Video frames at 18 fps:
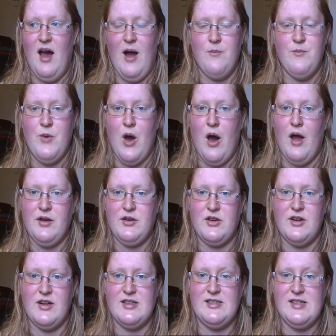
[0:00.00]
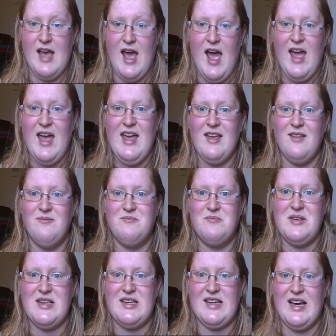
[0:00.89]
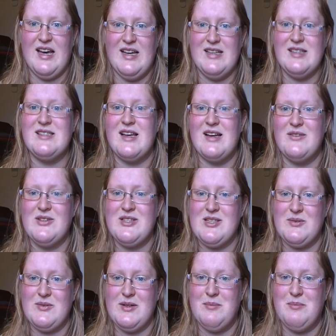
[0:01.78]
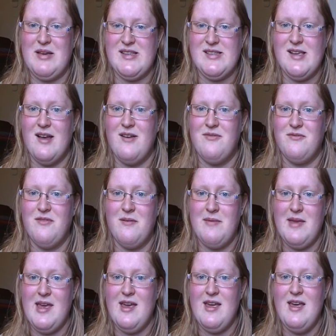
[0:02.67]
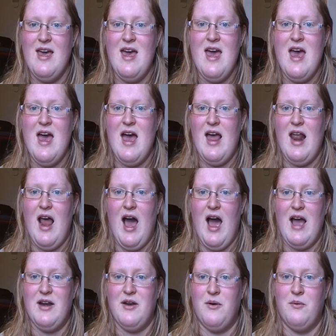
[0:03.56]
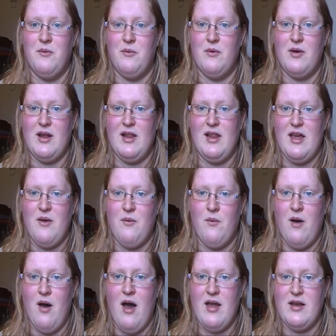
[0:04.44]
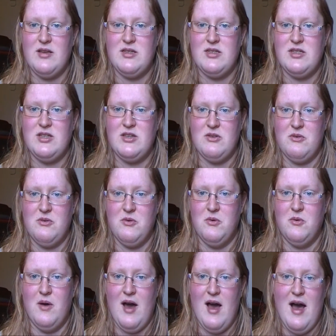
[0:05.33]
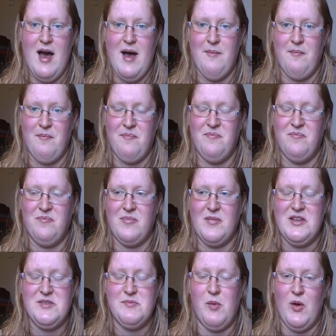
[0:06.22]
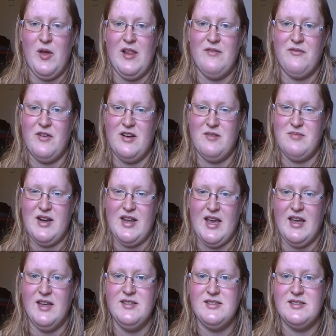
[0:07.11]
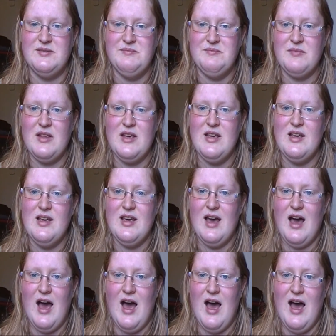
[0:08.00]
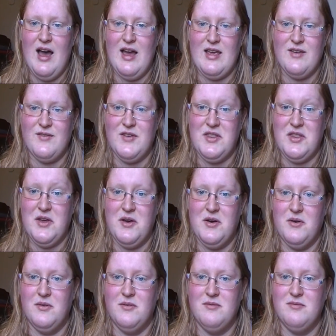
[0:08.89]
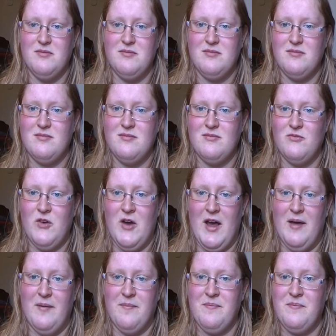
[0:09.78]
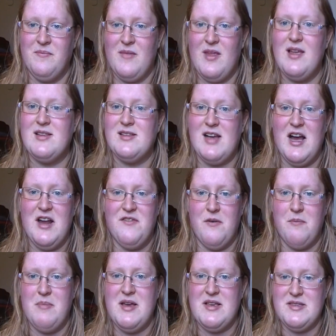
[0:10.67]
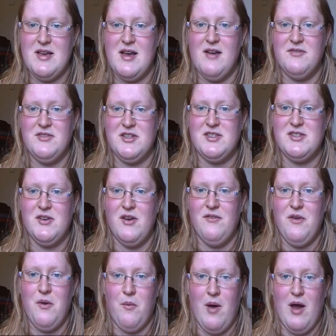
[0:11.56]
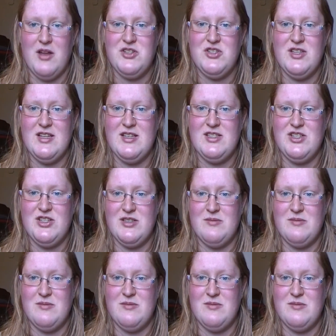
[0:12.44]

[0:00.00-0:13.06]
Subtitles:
not gonna say, because that was a real piss off for me, and I don't really want to spoil it for anybody else, even though, well, it's kind of a piss off. Just so if you watch this,